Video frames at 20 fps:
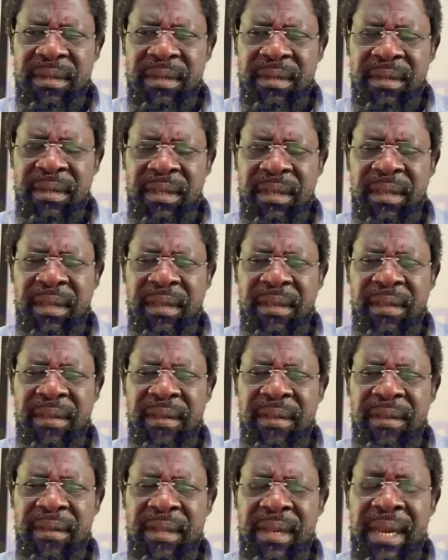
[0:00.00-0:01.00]
the
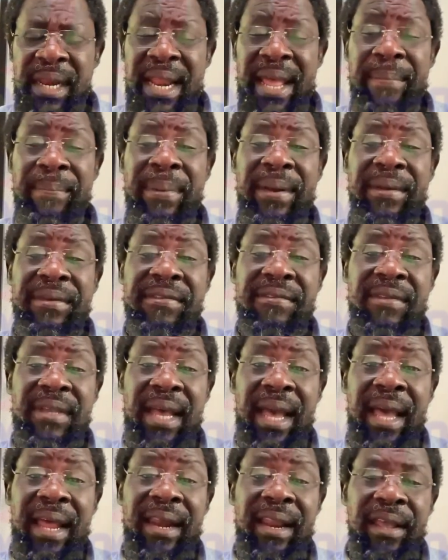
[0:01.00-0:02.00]
lepers
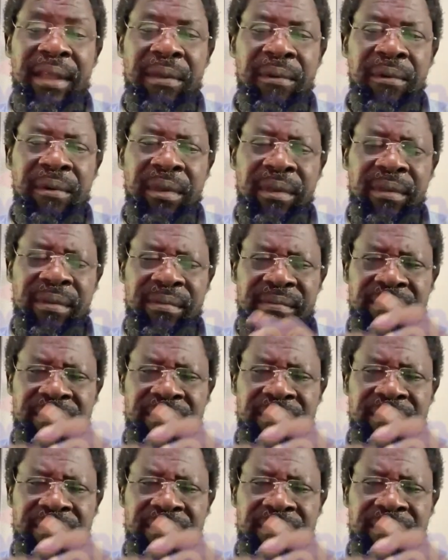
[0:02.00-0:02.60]
allegory,